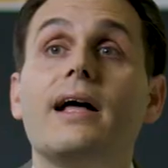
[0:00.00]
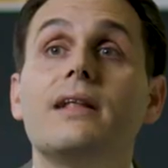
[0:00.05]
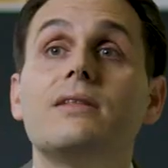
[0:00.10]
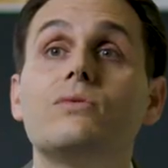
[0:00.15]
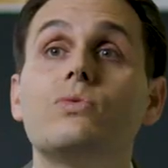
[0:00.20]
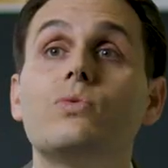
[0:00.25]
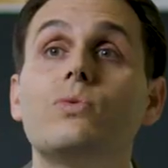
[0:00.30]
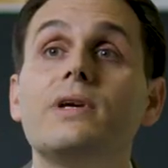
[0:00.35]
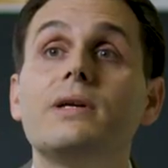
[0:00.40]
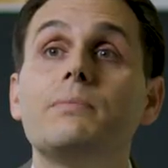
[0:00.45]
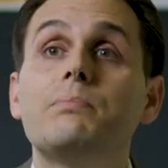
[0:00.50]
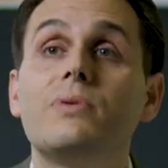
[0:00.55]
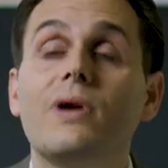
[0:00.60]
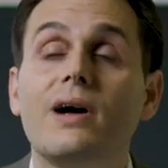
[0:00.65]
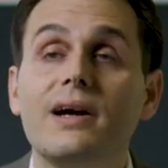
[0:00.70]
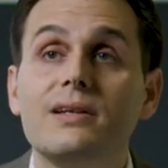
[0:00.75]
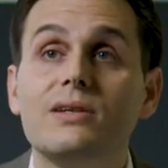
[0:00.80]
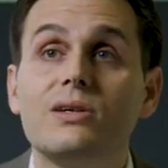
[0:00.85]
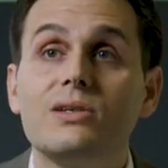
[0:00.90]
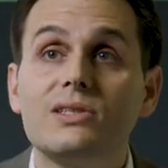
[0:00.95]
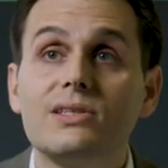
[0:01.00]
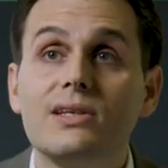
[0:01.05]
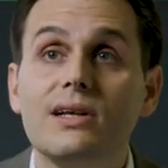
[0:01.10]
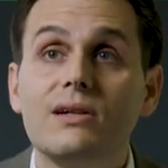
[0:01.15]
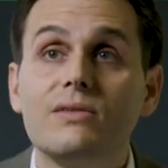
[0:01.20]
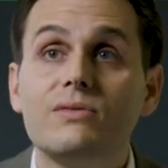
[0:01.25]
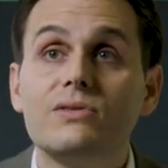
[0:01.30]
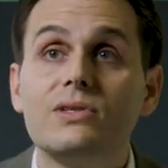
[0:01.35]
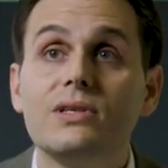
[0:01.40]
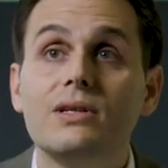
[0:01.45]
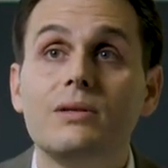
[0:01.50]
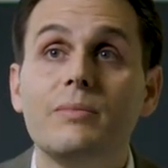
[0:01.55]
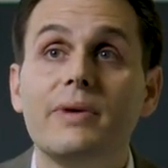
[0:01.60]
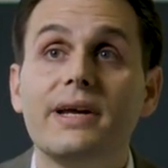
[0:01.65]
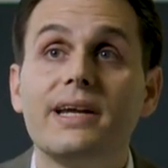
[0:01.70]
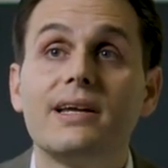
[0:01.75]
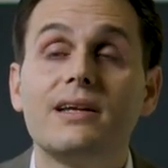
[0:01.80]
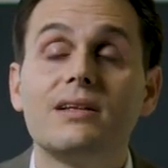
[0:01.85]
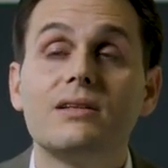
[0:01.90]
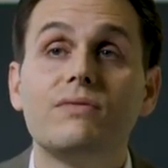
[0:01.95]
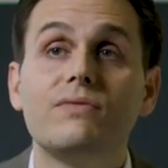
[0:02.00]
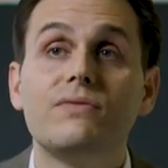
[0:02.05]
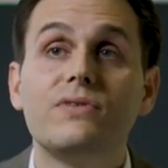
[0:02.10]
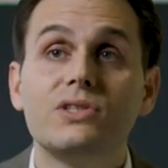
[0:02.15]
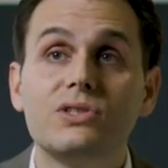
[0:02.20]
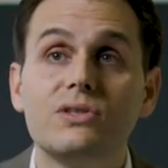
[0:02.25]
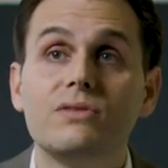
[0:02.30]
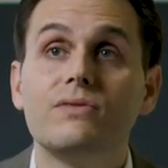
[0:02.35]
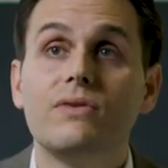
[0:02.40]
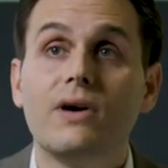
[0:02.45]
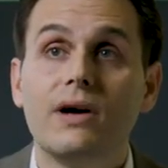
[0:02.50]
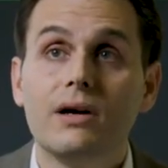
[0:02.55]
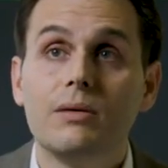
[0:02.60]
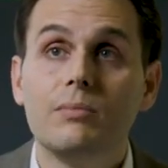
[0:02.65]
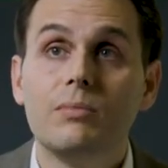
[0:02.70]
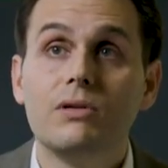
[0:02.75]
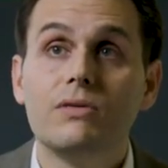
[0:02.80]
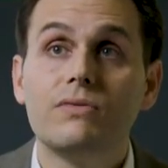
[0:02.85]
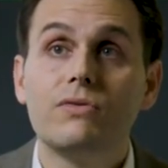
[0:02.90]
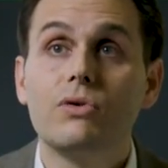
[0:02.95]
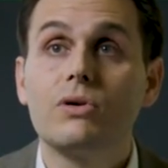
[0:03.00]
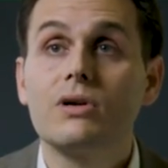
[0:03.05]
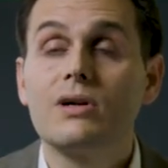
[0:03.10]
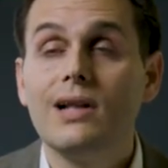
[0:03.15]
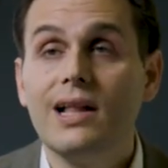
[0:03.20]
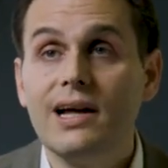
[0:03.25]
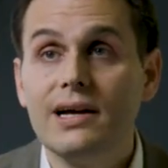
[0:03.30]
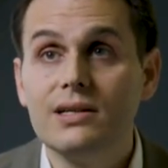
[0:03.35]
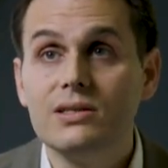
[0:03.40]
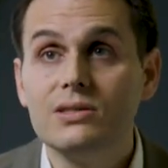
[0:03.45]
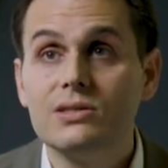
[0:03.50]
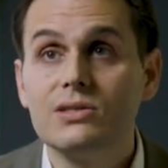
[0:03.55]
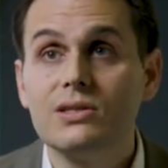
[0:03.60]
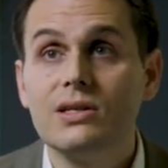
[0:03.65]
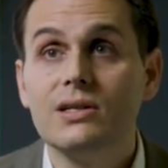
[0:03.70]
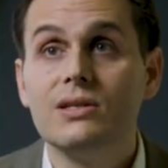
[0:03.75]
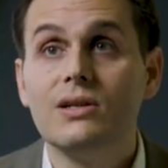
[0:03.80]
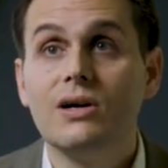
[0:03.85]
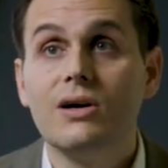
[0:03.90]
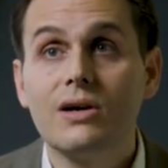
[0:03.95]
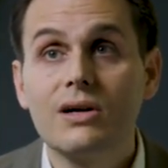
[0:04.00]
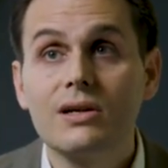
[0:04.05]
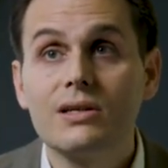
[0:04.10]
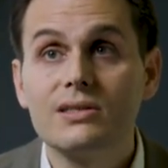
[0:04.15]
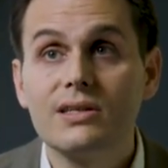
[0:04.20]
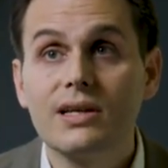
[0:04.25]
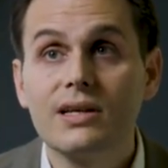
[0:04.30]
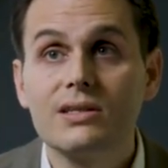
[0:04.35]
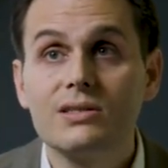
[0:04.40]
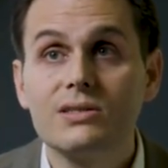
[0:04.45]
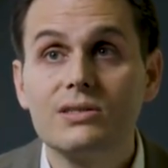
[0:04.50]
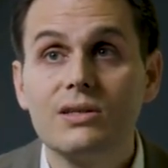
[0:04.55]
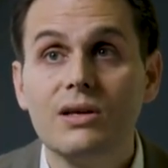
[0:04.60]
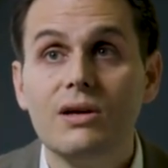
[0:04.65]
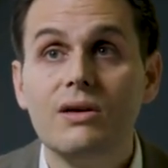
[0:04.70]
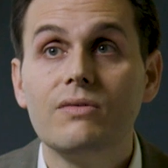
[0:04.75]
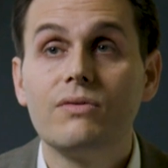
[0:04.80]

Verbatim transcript: and we pride ourselves in making the vision viable for clients and architects